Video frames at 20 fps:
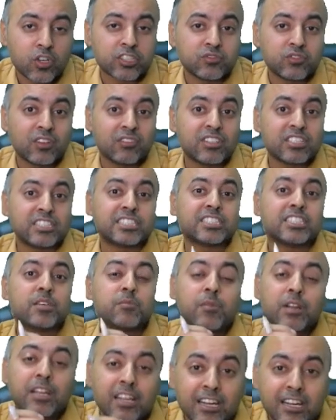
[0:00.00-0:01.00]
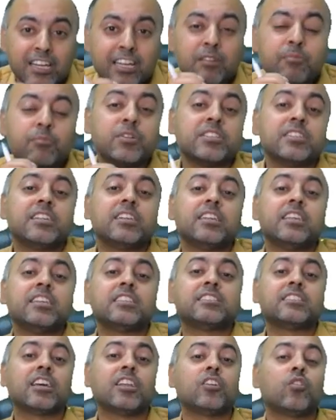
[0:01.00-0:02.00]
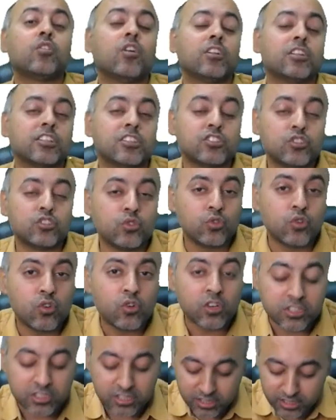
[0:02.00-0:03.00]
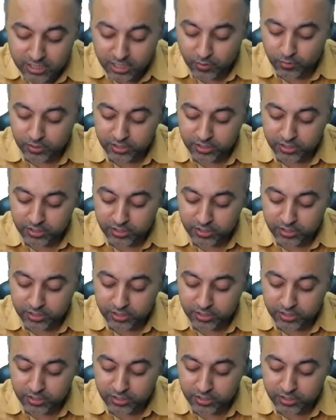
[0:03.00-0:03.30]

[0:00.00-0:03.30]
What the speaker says: because we have a similarly presenting cell called the pseudo Gaucher cell,